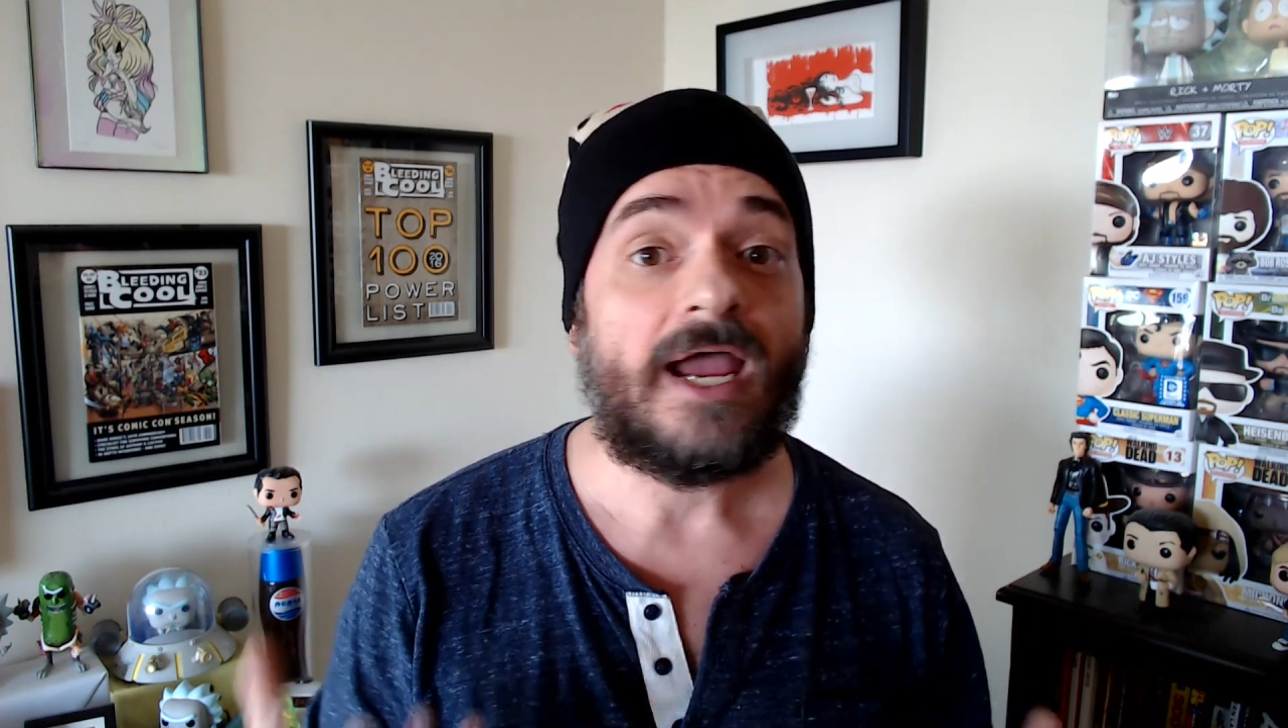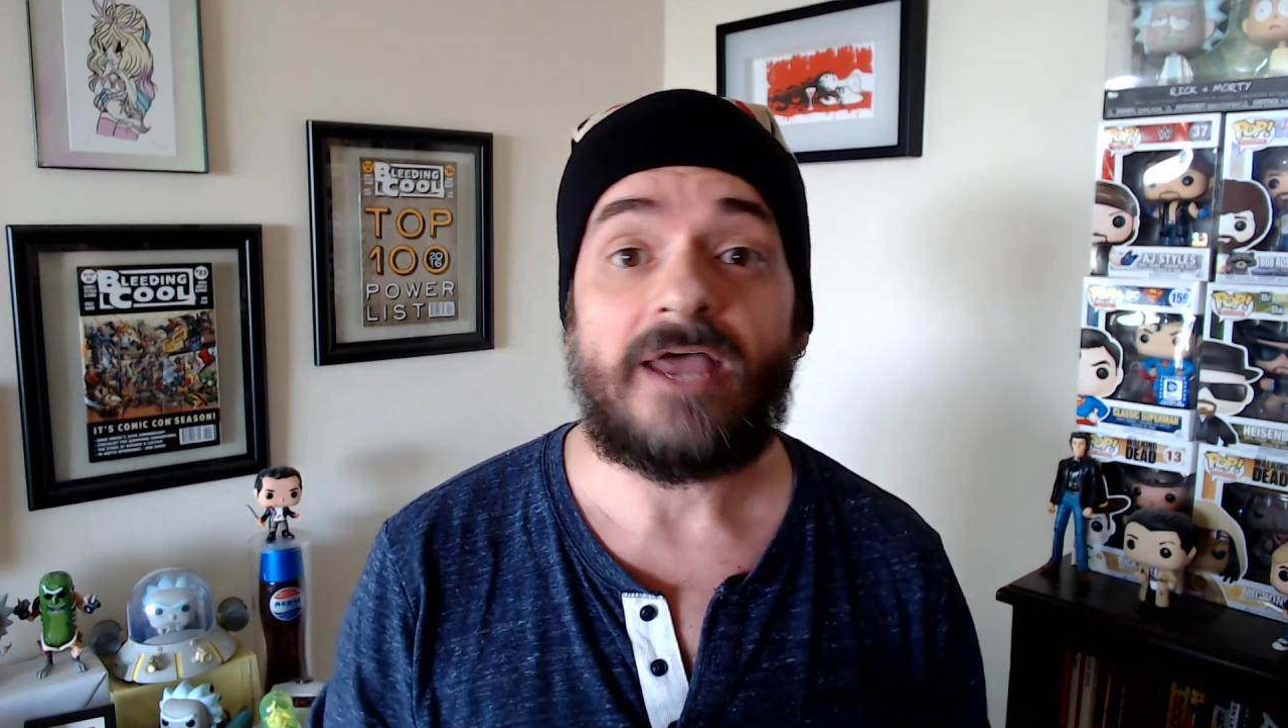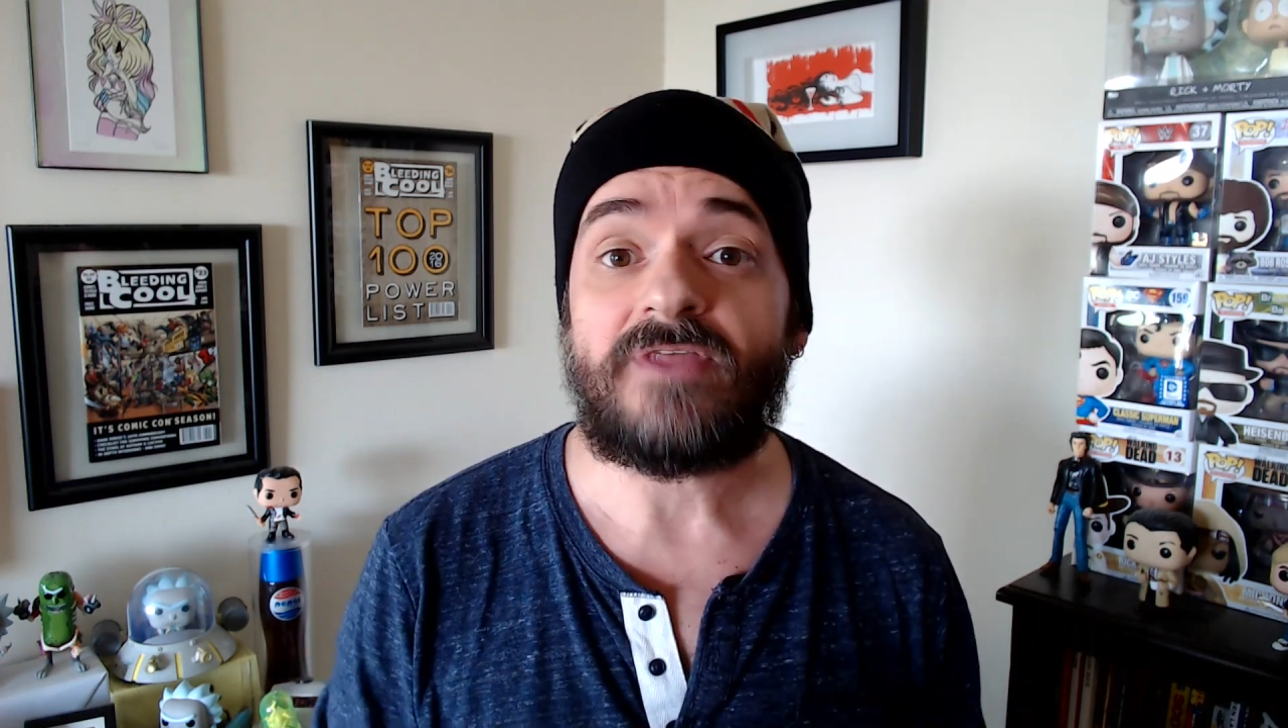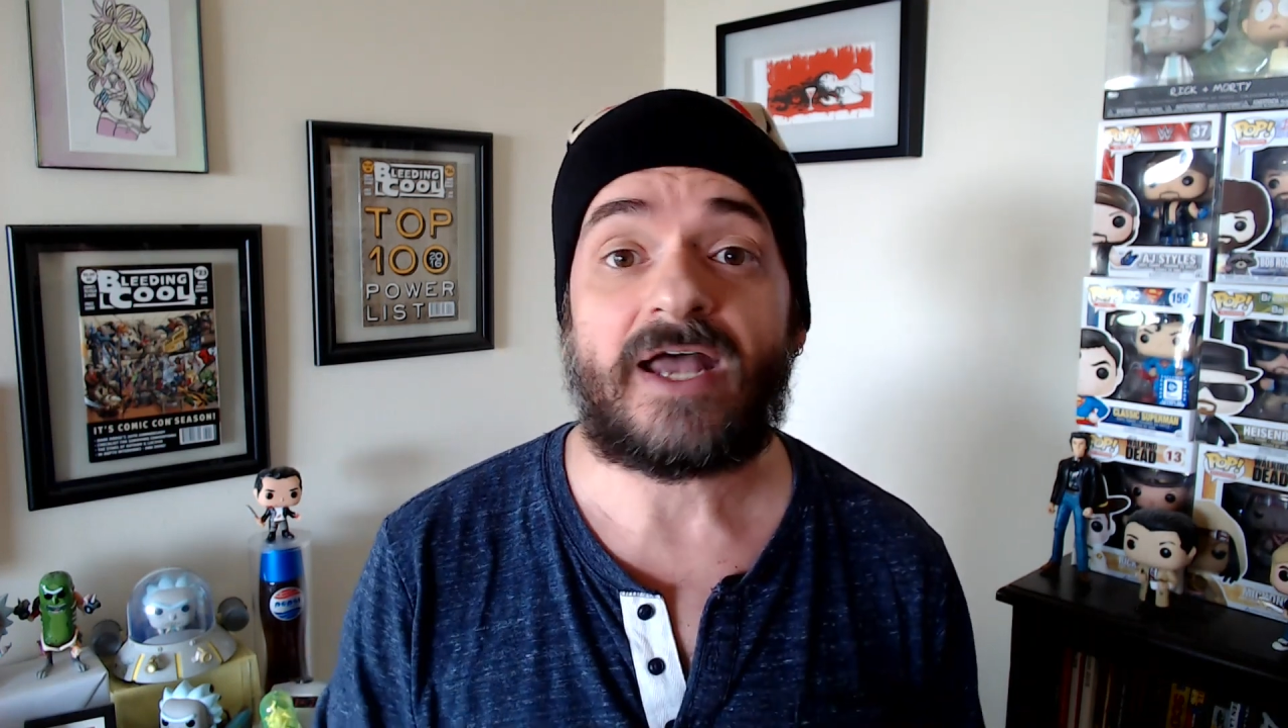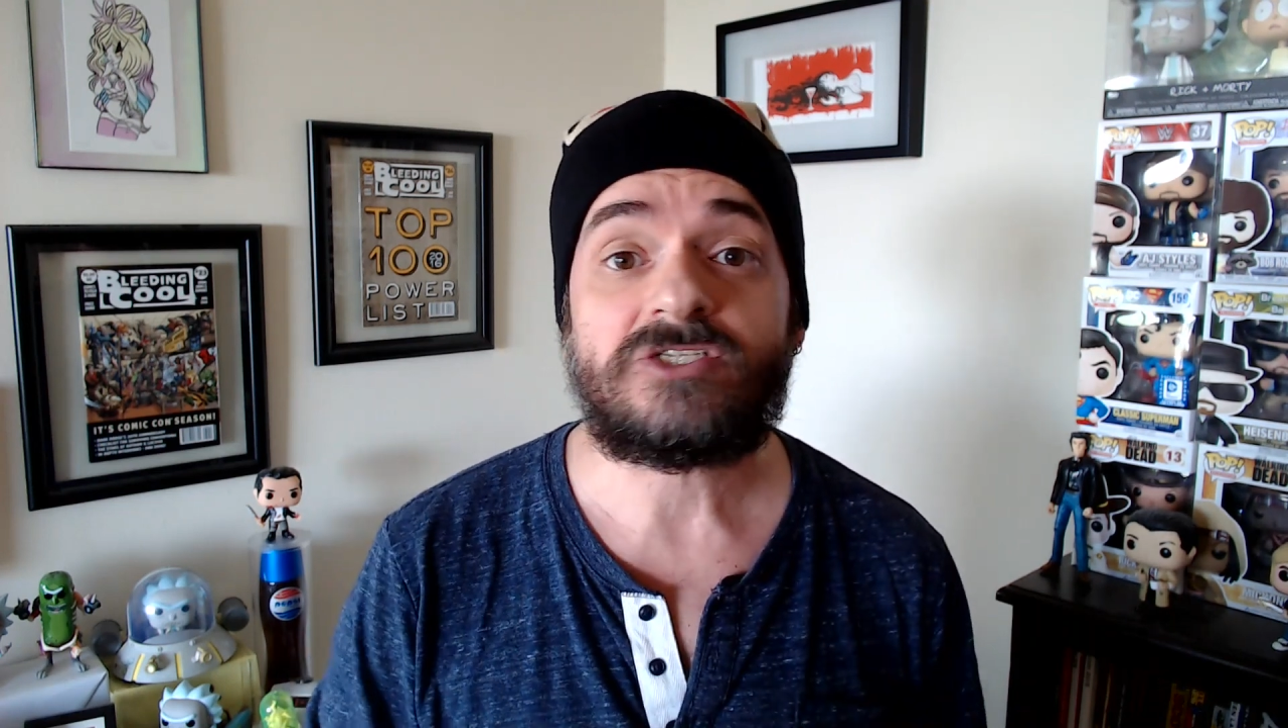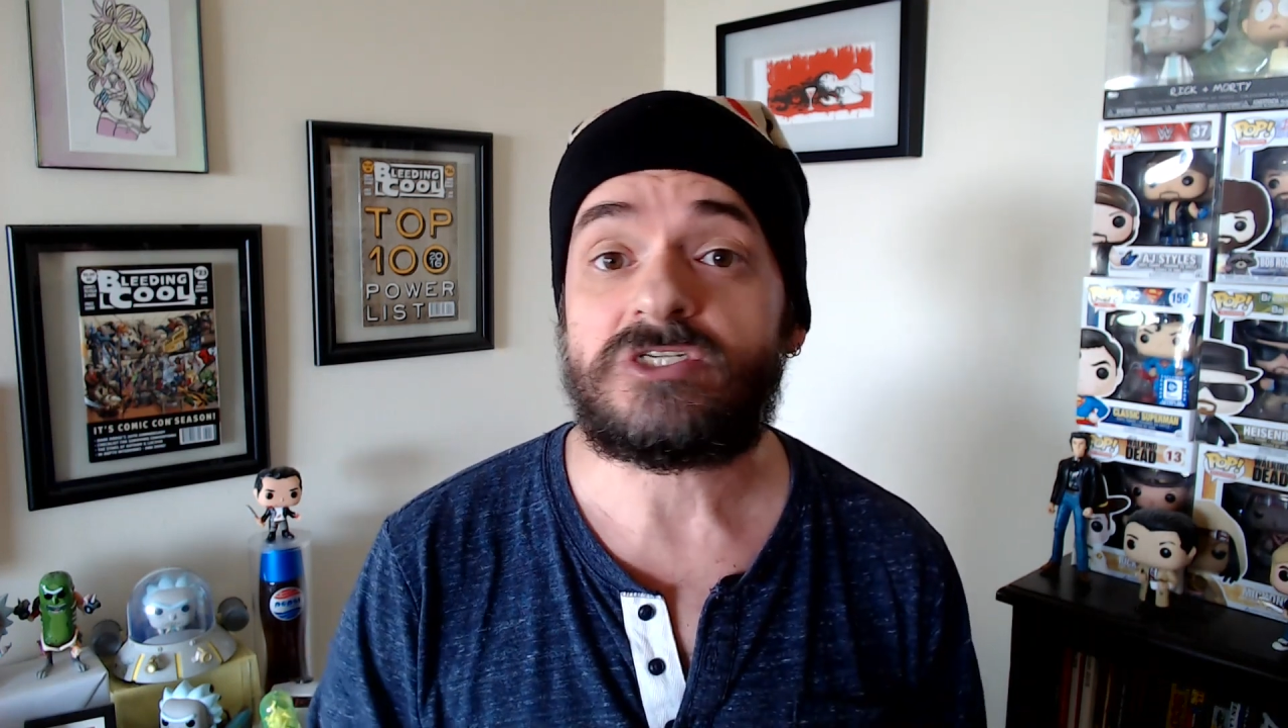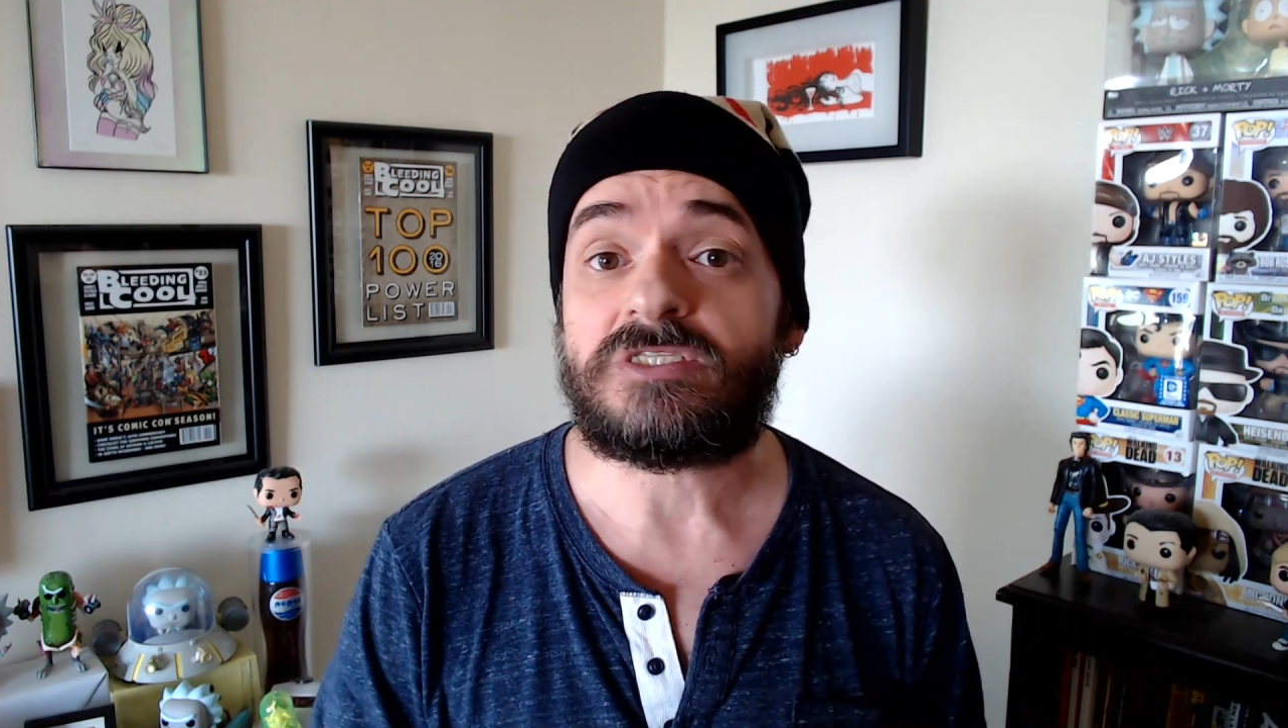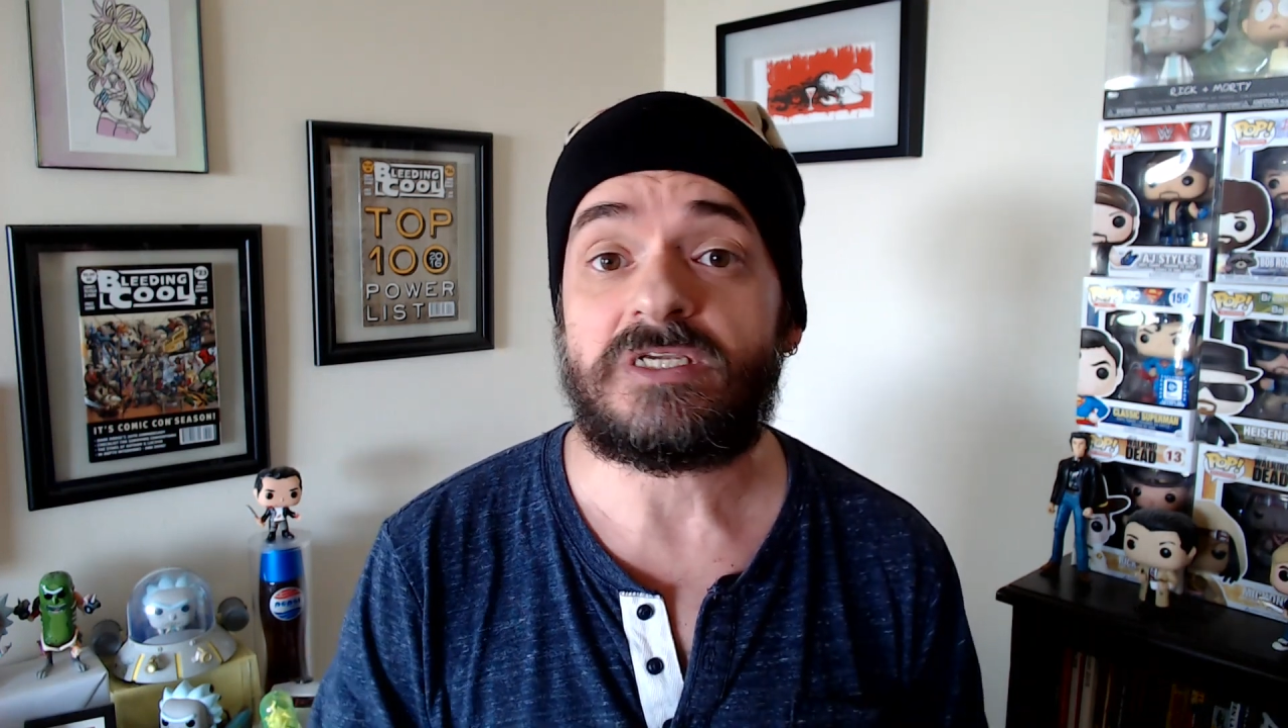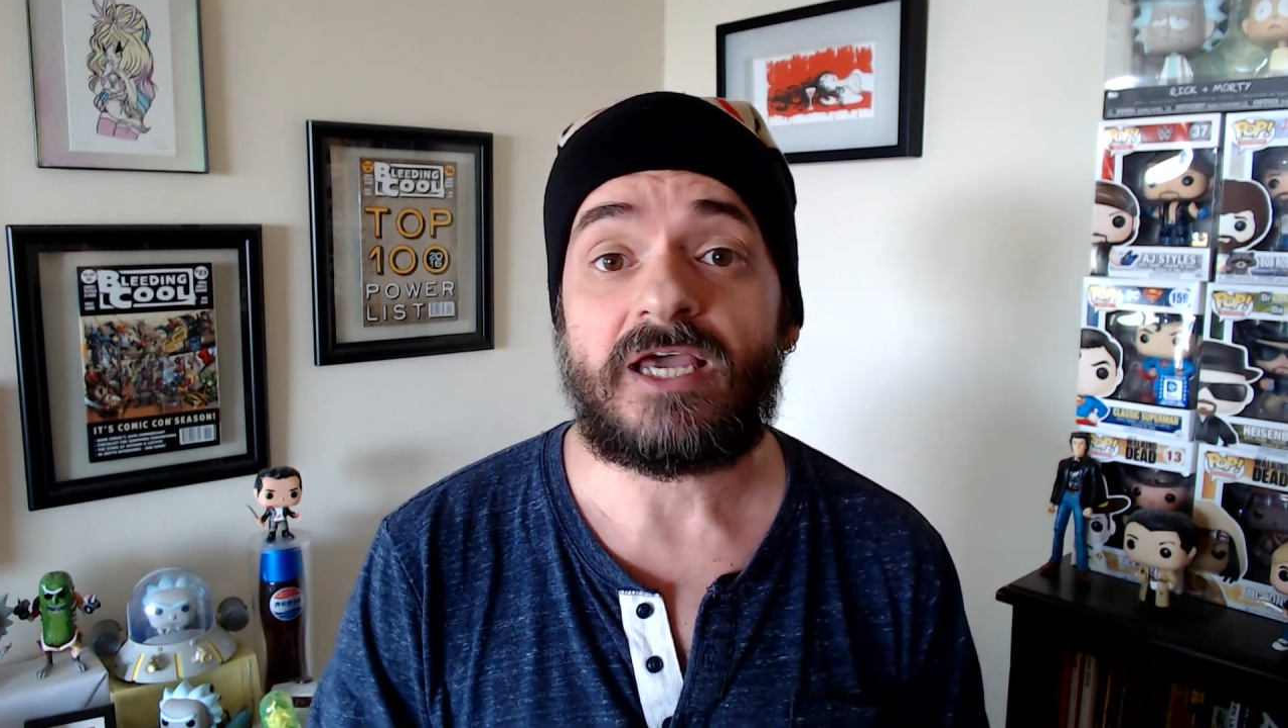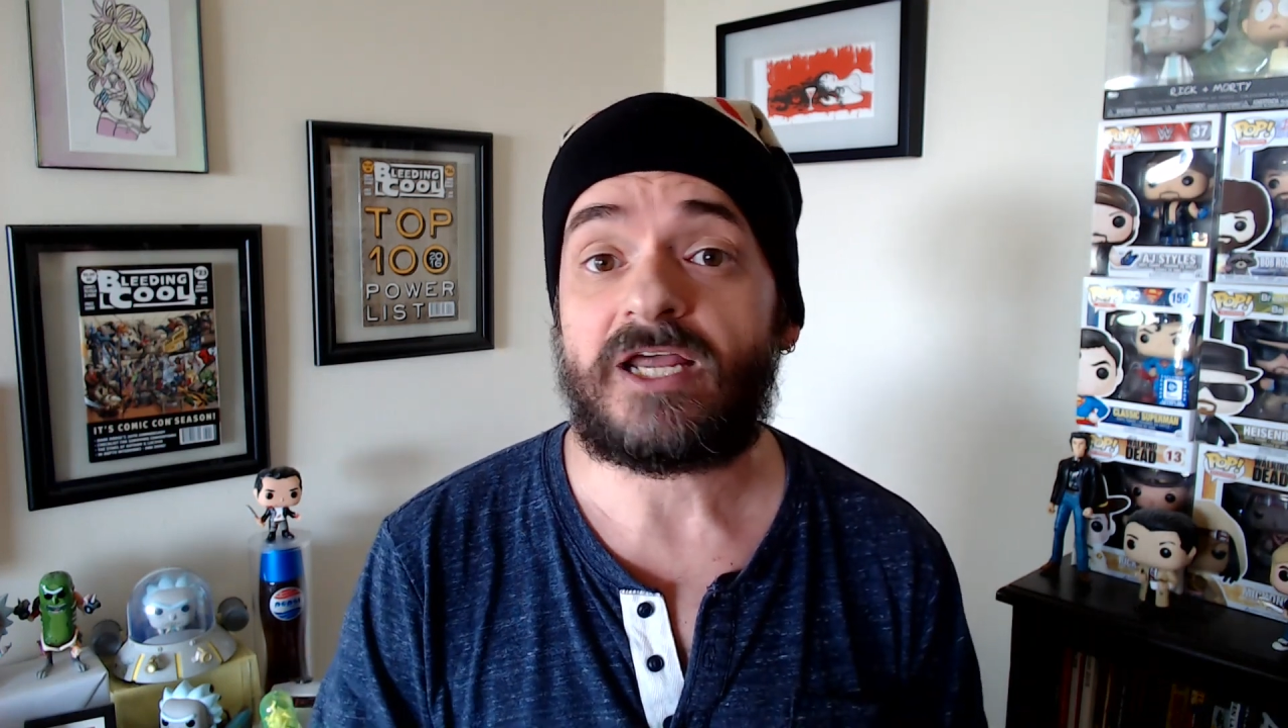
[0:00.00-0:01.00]
And that's
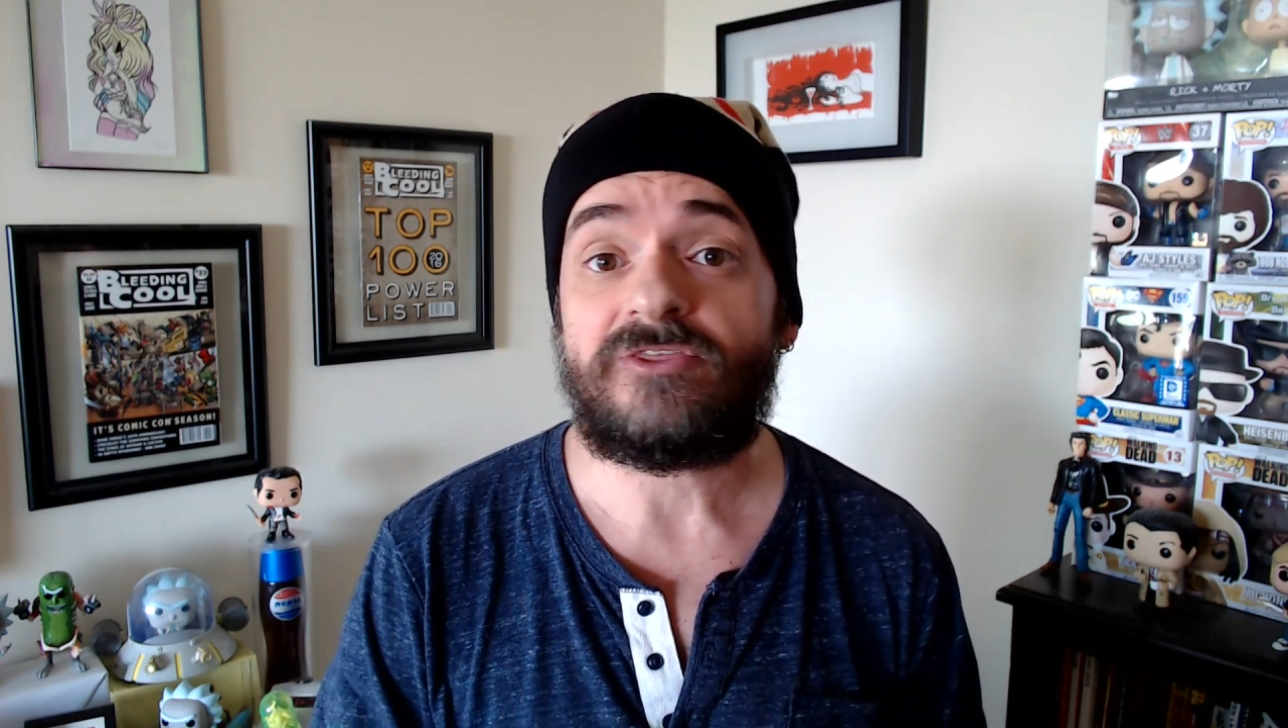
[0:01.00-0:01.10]
just, again,